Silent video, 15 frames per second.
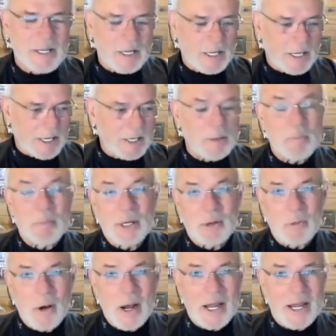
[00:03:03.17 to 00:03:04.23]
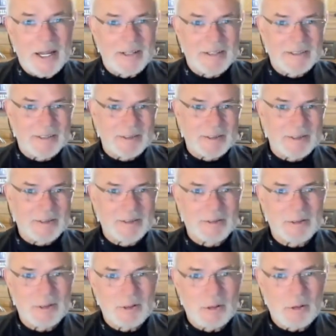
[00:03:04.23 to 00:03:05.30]
In a big way,
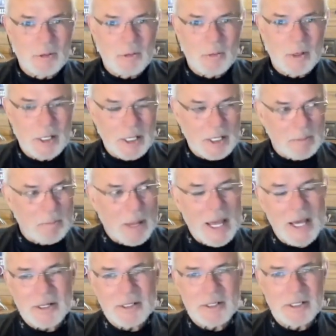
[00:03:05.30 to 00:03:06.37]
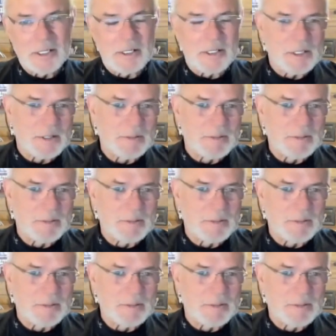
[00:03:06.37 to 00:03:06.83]
when he abandoned his